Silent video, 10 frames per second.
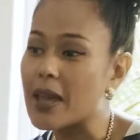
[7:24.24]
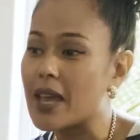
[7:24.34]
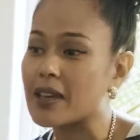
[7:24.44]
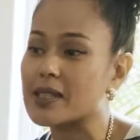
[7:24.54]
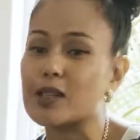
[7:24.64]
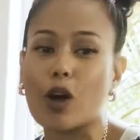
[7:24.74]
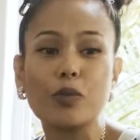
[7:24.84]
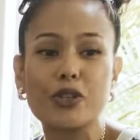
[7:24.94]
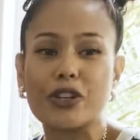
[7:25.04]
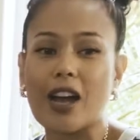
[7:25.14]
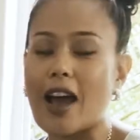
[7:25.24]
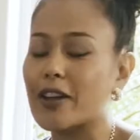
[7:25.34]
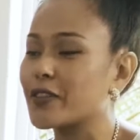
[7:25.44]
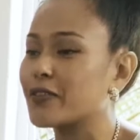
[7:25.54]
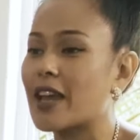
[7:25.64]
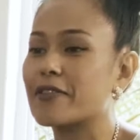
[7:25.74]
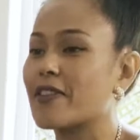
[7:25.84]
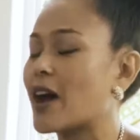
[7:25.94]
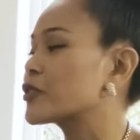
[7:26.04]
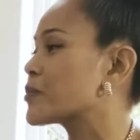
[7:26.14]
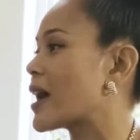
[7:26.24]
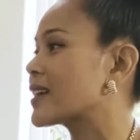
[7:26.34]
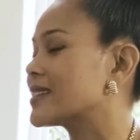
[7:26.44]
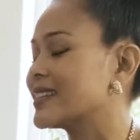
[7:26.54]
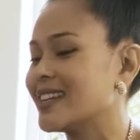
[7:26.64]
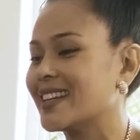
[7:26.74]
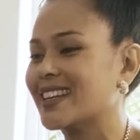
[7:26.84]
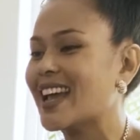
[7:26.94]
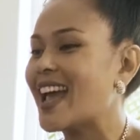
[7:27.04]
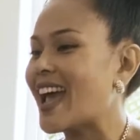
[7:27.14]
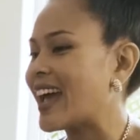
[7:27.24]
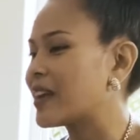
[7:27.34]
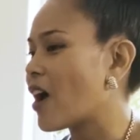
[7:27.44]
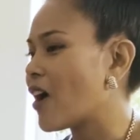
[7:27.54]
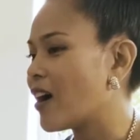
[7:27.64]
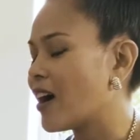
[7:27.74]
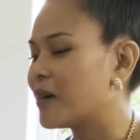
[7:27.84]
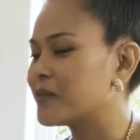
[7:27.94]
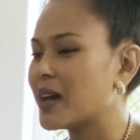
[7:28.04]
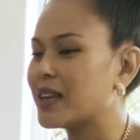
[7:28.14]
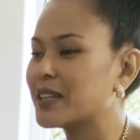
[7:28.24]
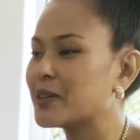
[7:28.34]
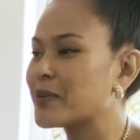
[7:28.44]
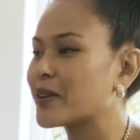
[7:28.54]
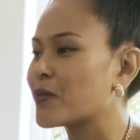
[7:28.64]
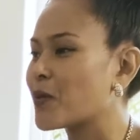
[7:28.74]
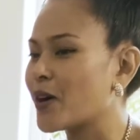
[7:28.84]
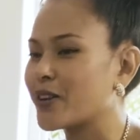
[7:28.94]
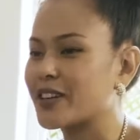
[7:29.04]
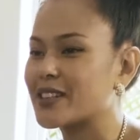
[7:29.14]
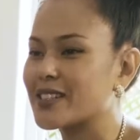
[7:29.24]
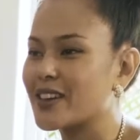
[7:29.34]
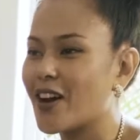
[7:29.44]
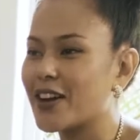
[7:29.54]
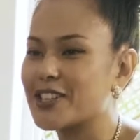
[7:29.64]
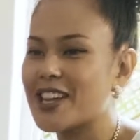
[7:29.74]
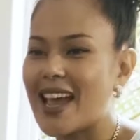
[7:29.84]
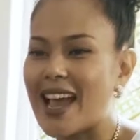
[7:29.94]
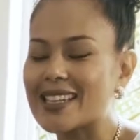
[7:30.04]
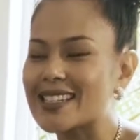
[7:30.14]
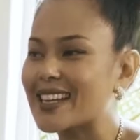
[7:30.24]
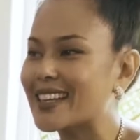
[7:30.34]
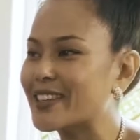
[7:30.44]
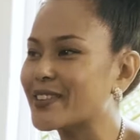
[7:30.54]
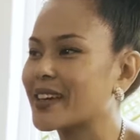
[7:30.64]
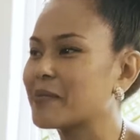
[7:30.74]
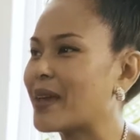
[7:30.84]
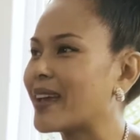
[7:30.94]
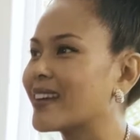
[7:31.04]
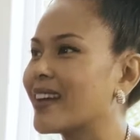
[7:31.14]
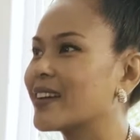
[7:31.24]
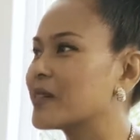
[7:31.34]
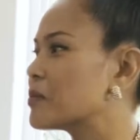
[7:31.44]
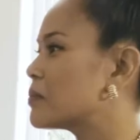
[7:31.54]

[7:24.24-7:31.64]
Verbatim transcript: make sculpture out of, like, found magazine and a little bit of water and starch, and suddenly you can make, like,